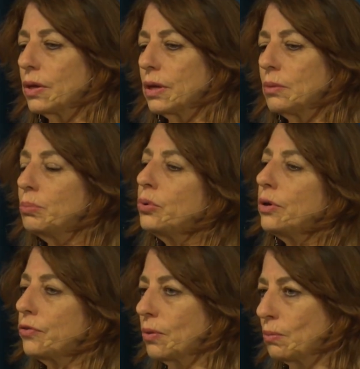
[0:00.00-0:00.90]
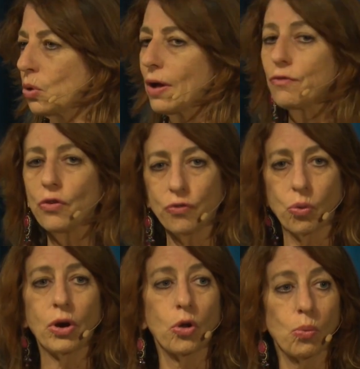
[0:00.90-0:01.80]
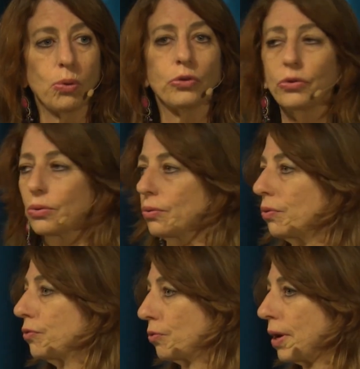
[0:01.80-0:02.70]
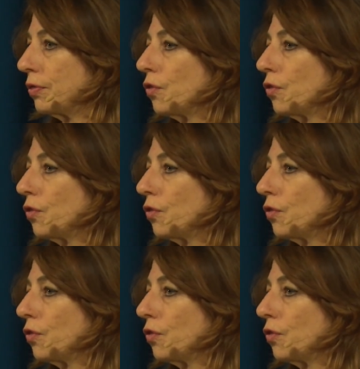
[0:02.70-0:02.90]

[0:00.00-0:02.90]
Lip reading: In Buddhism, you have the Four Noble Truths, right?